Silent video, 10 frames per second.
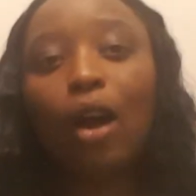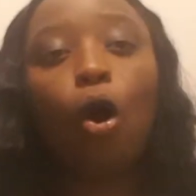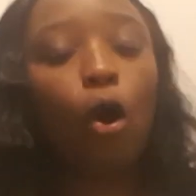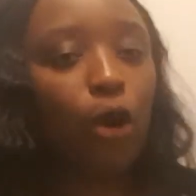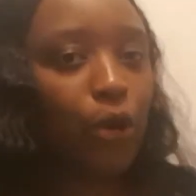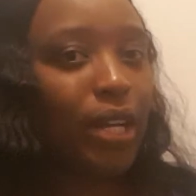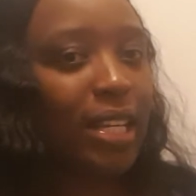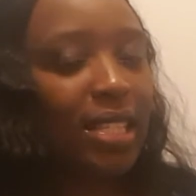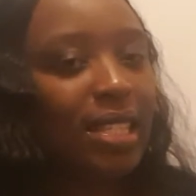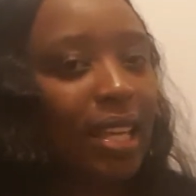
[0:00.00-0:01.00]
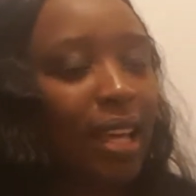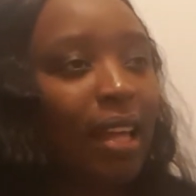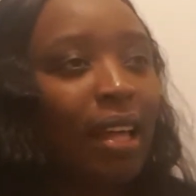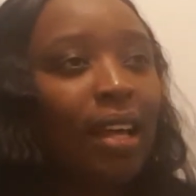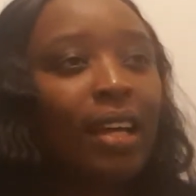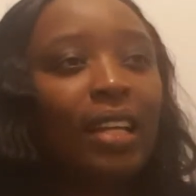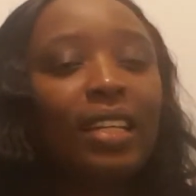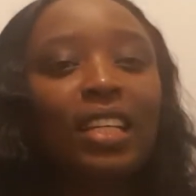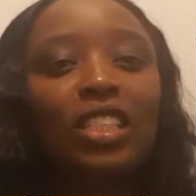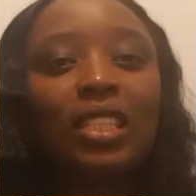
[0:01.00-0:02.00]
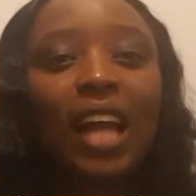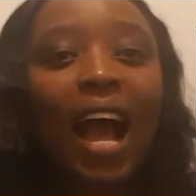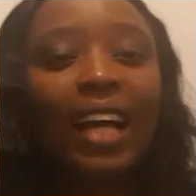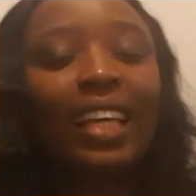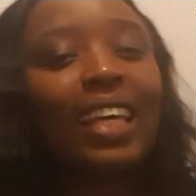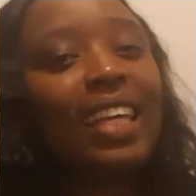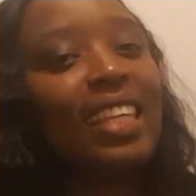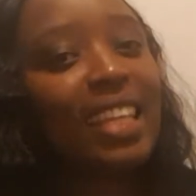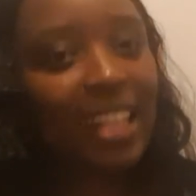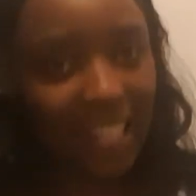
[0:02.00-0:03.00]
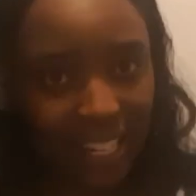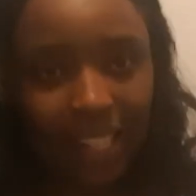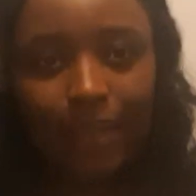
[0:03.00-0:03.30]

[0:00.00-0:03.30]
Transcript: Or you can say neshira kinyire.